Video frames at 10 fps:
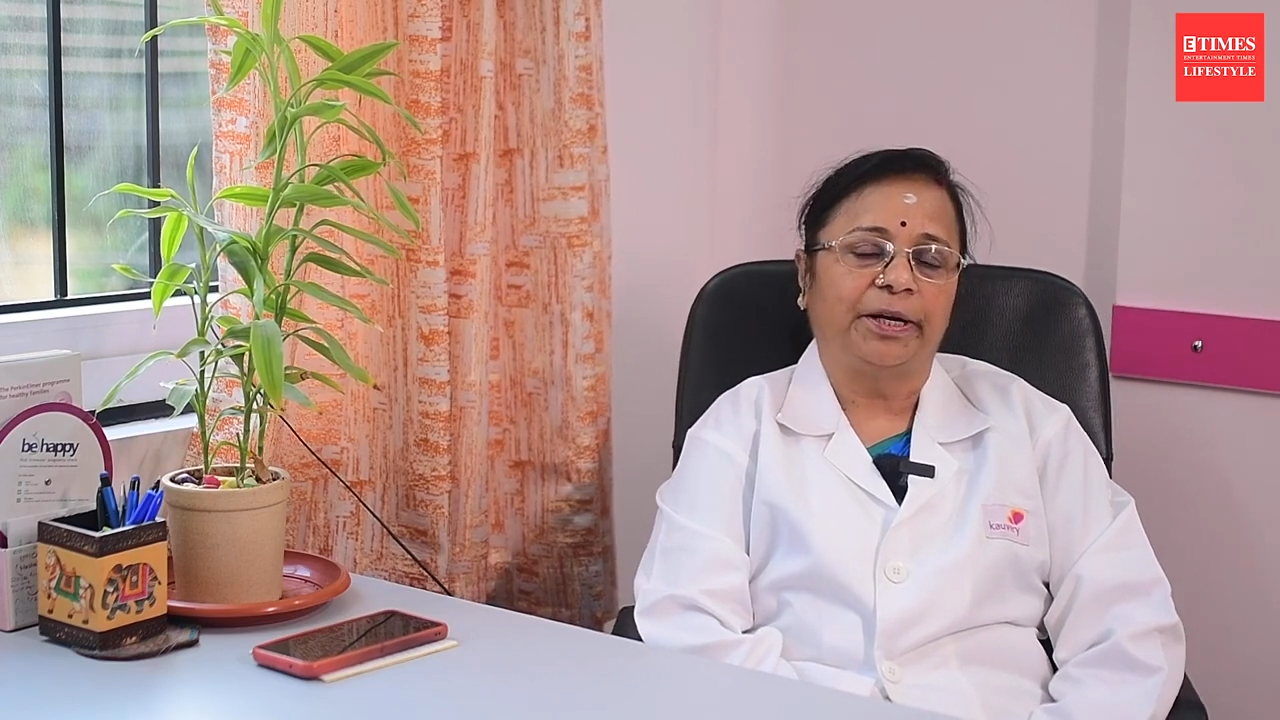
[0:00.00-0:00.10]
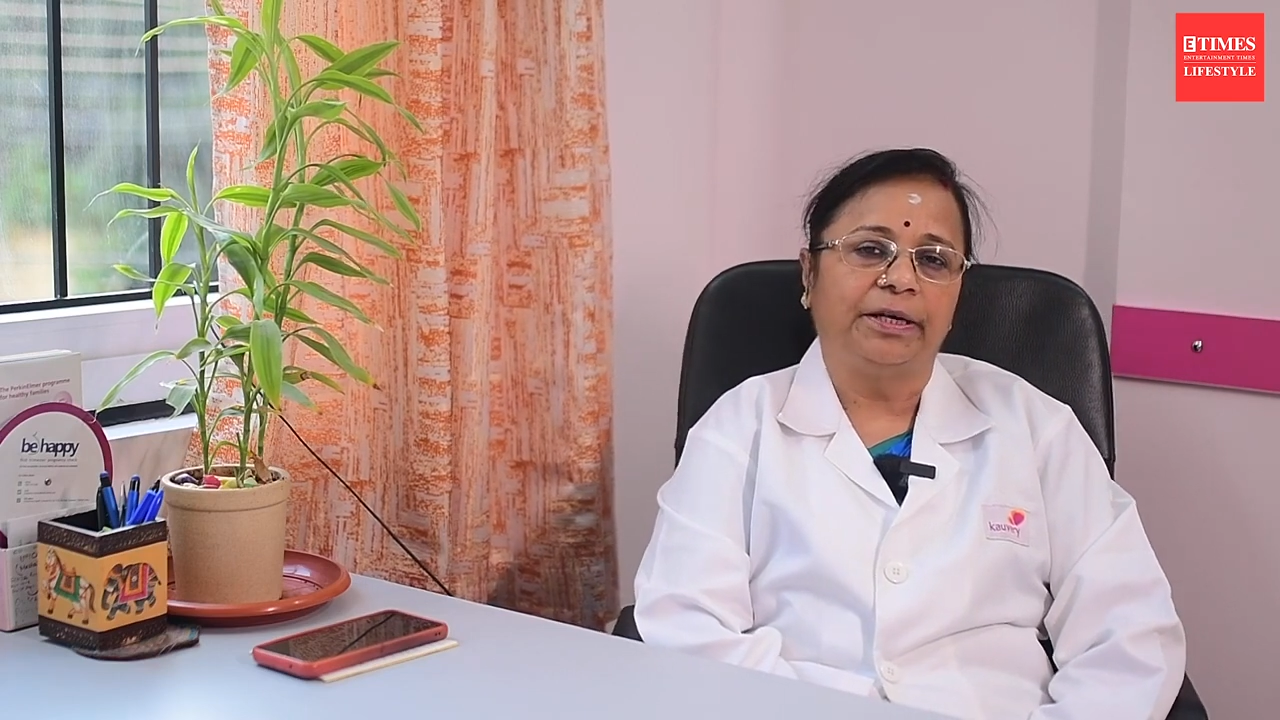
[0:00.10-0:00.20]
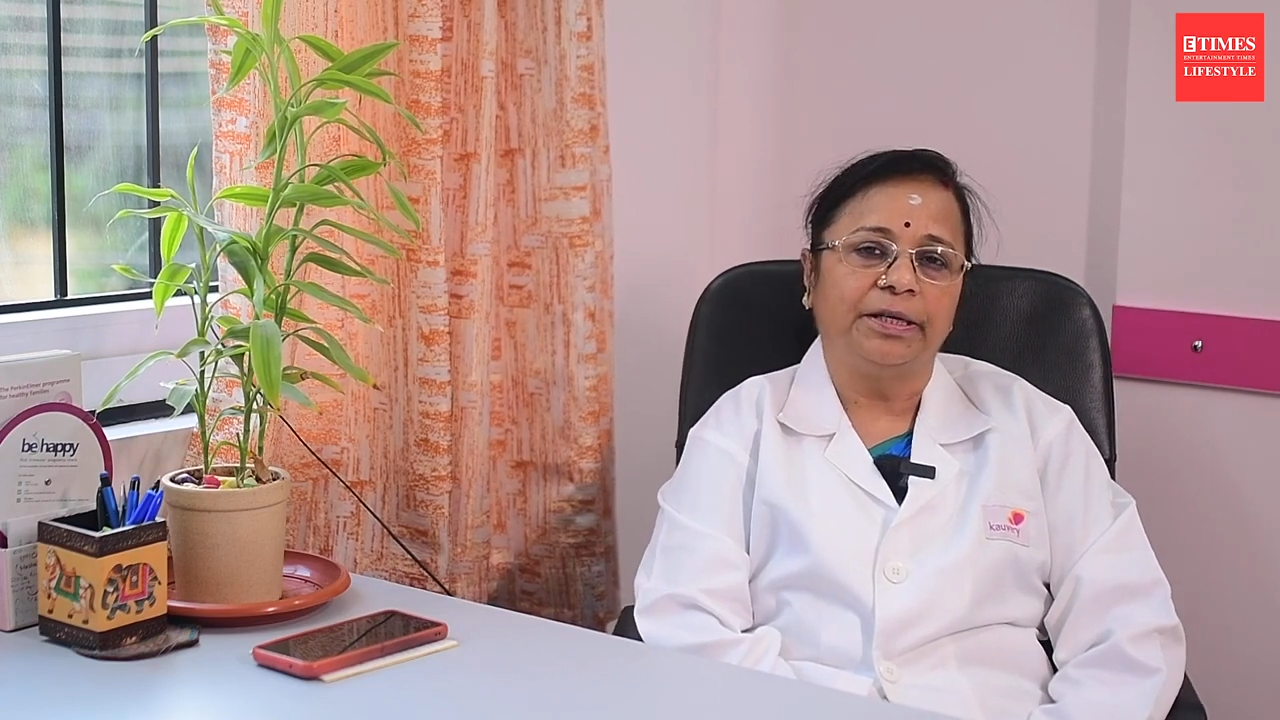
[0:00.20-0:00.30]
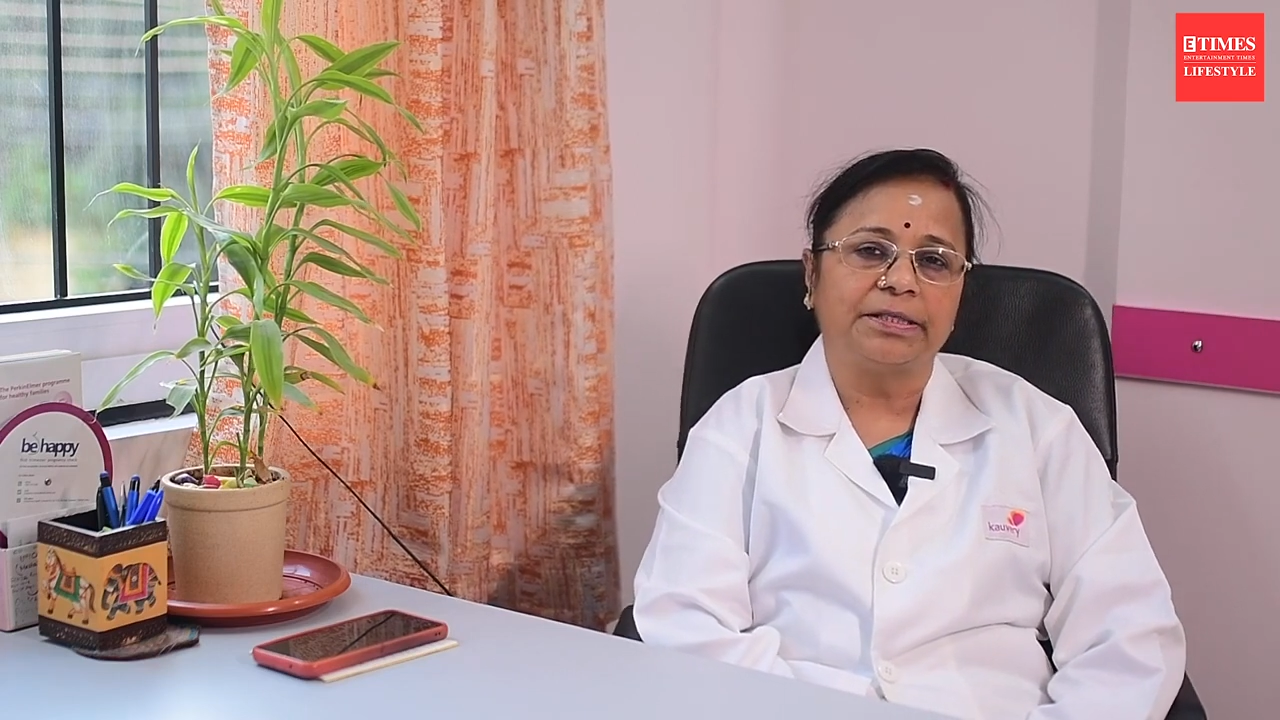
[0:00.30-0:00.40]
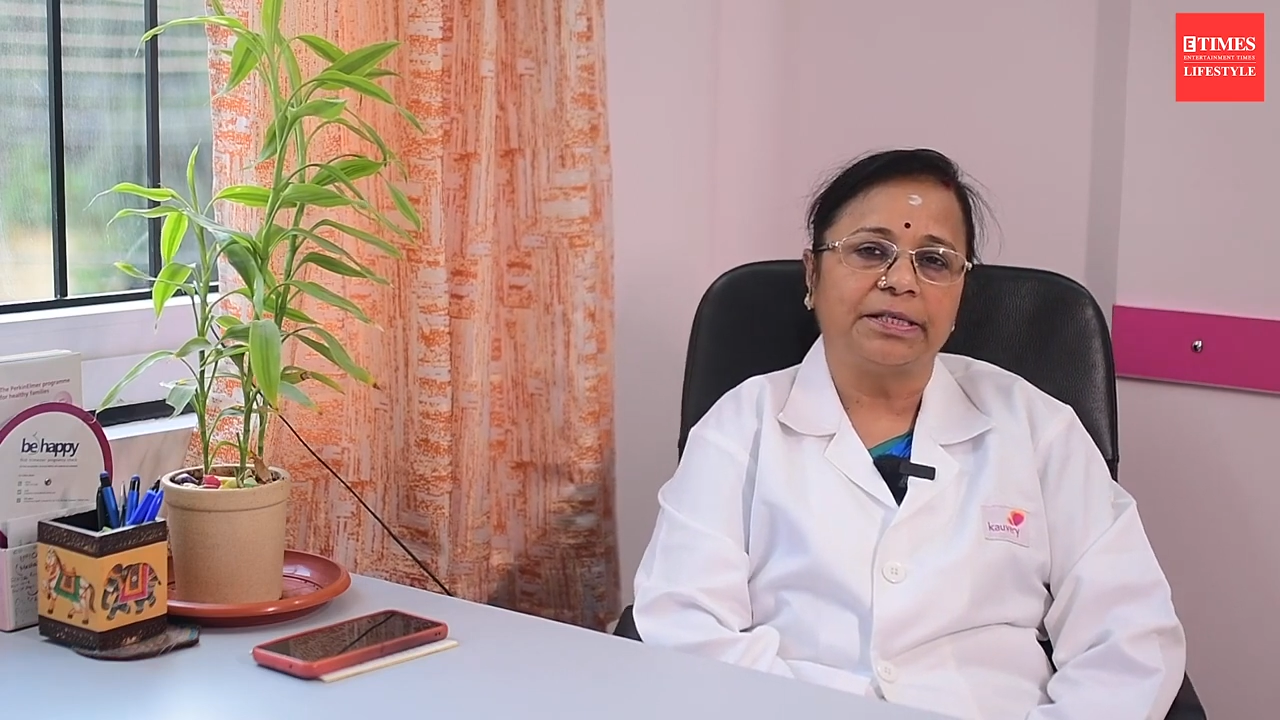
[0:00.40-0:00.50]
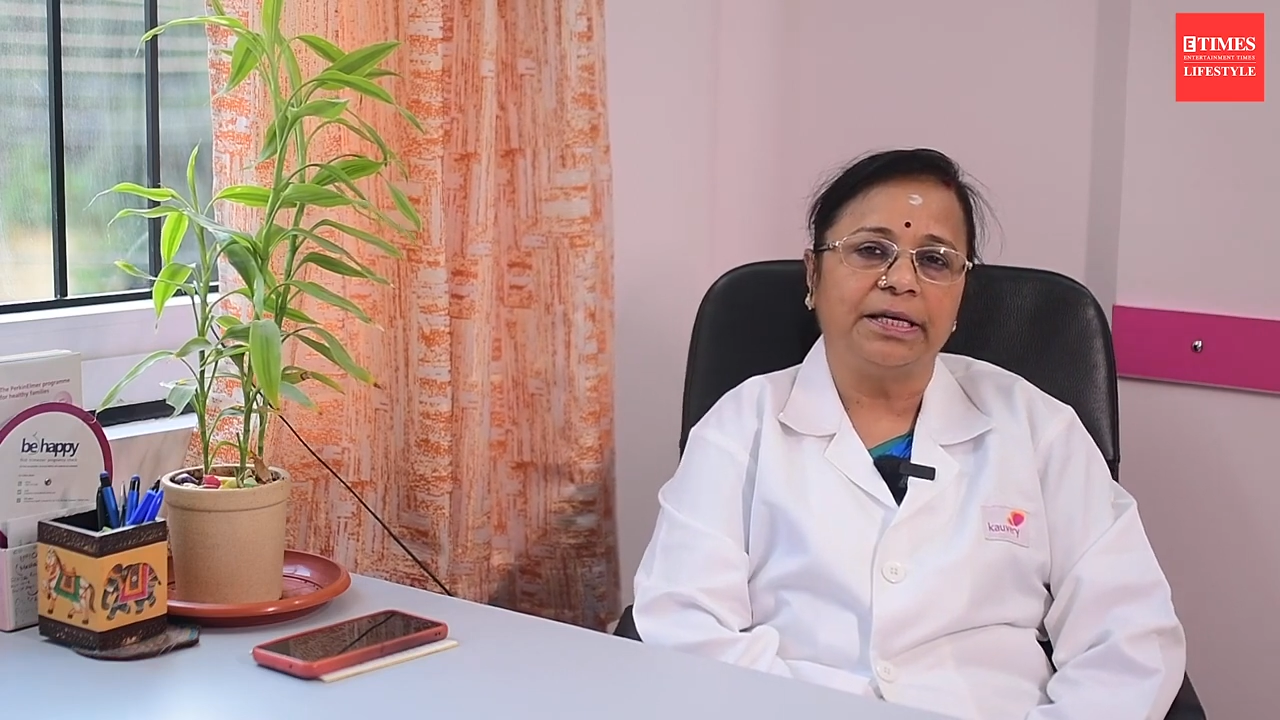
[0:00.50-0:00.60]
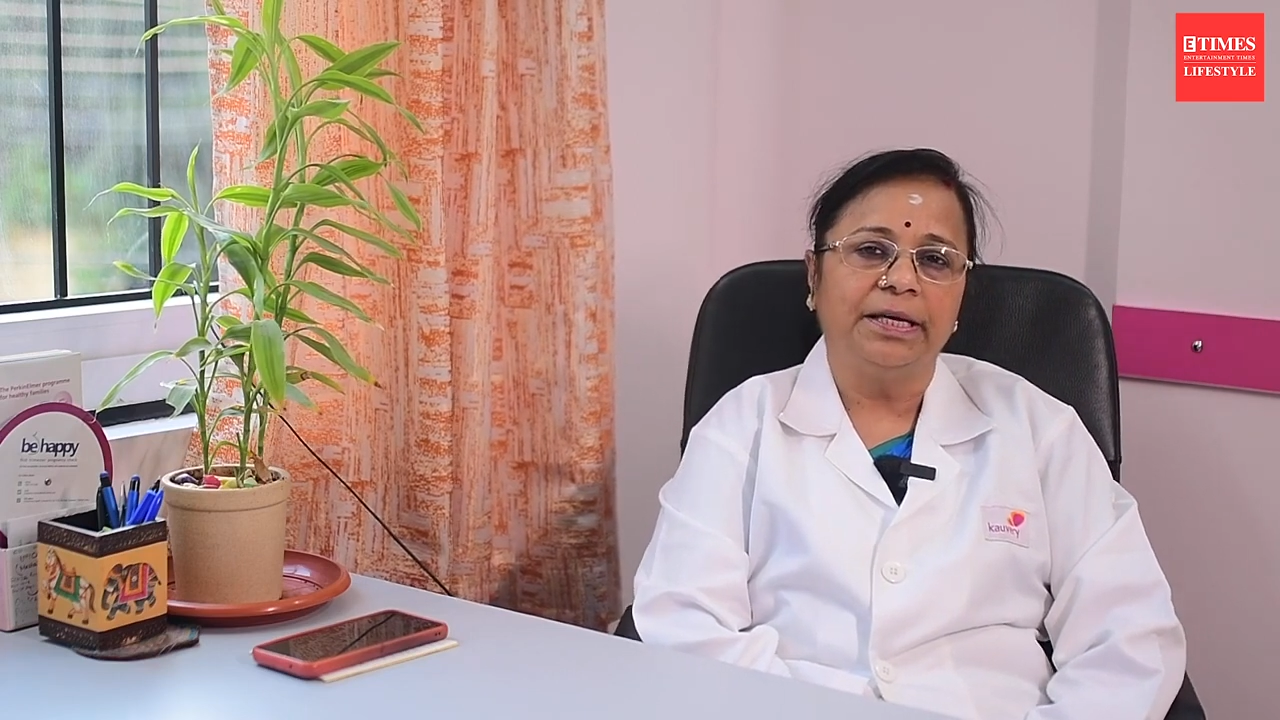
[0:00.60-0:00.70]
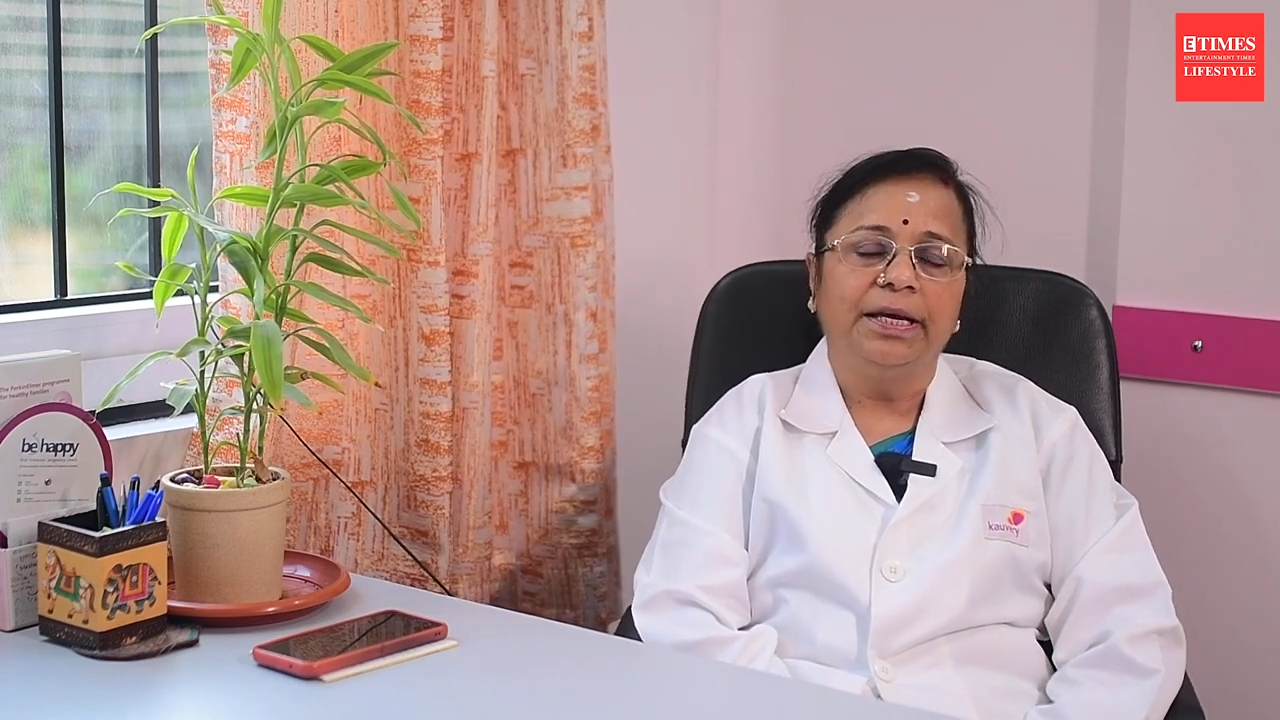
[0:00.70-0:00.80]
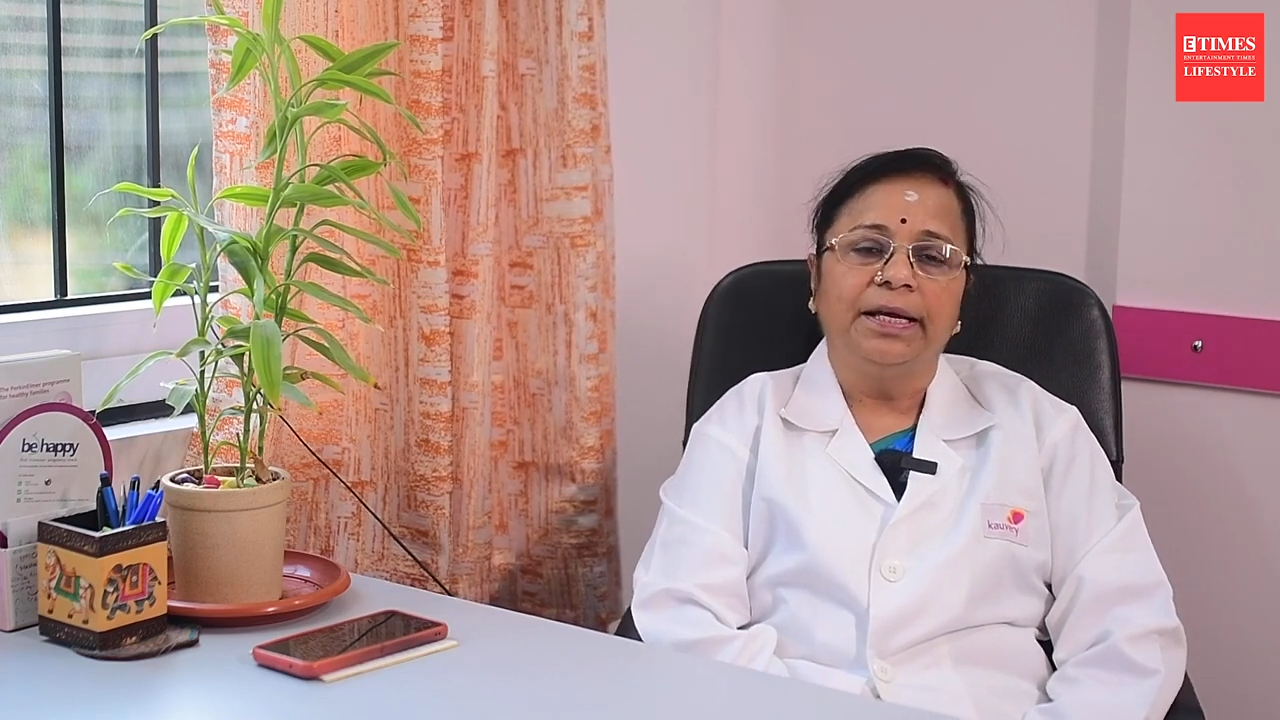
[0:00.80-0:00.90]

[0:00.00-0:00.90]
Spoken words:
pregnancy